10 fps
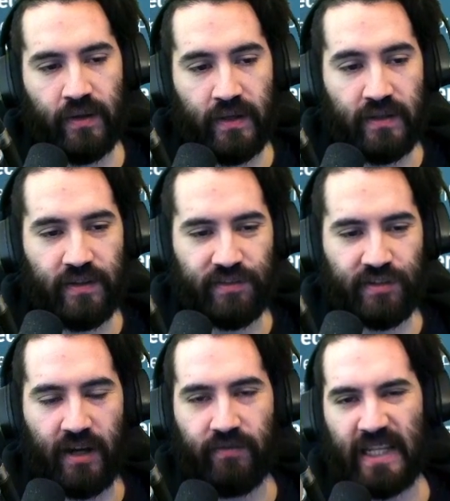this is
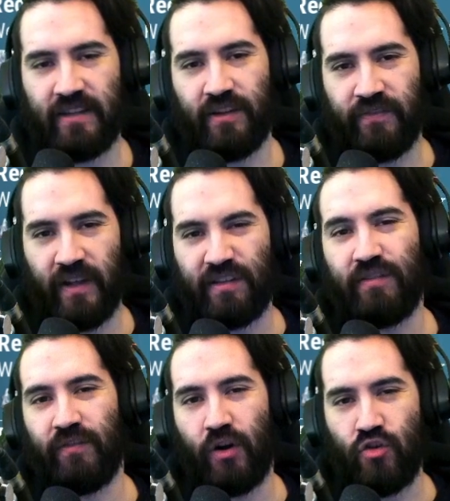kind of like a defensive
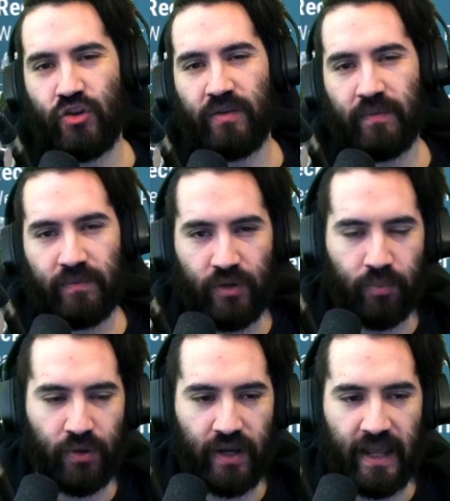version. You
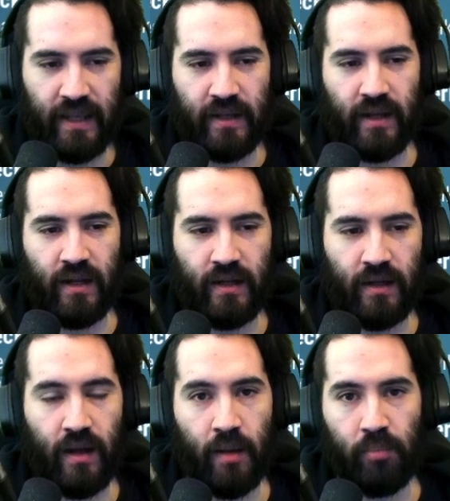put
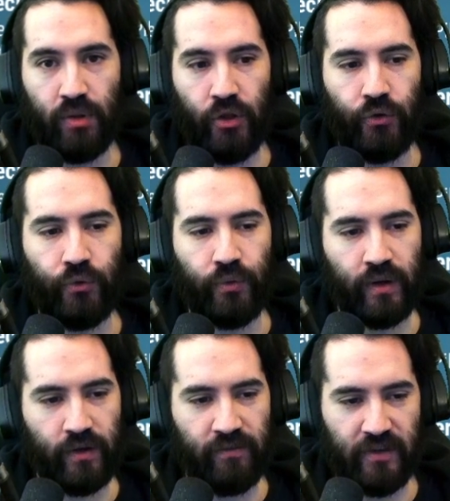a blue
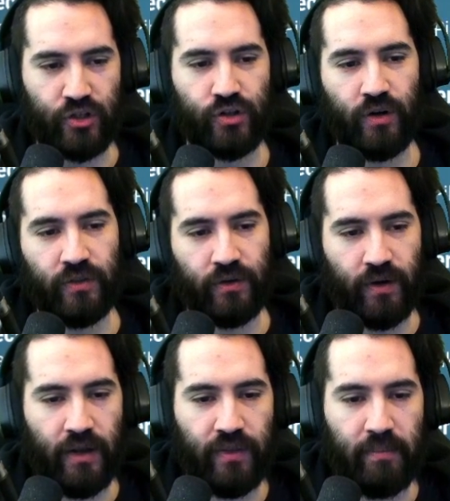fissure on the
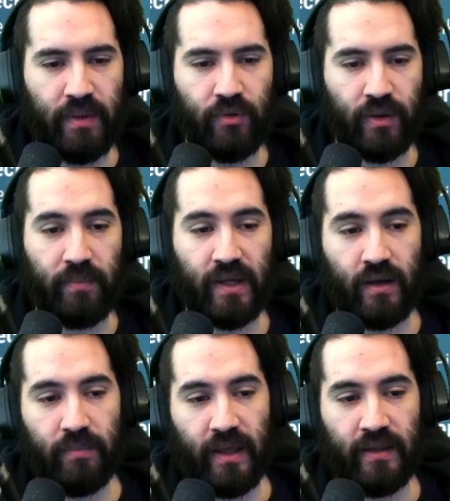ground that people can pick
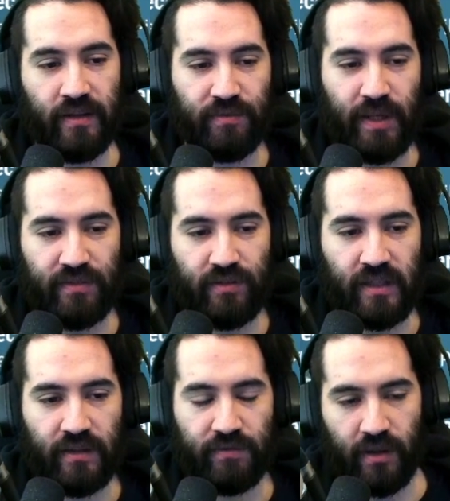up, and this basically
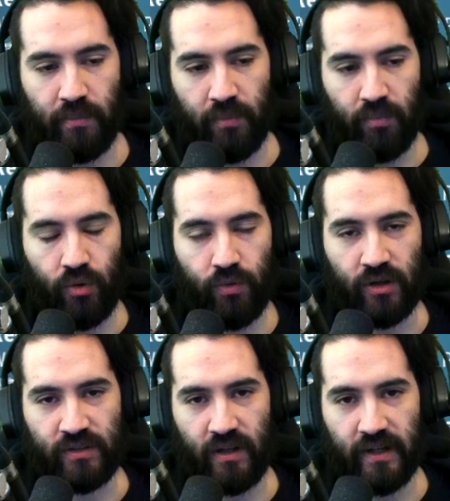gives them a bulwark
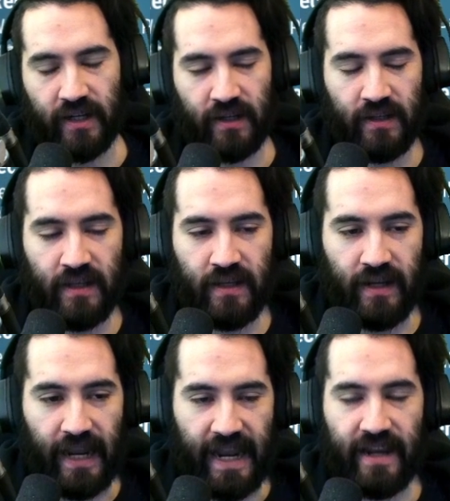tonic
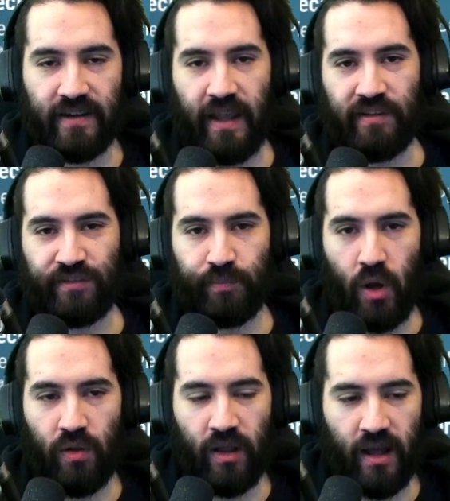and a
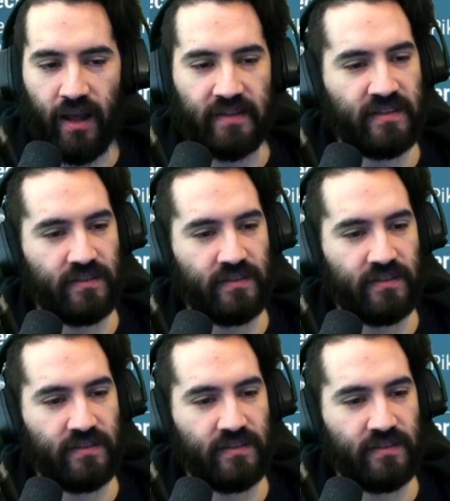small hot.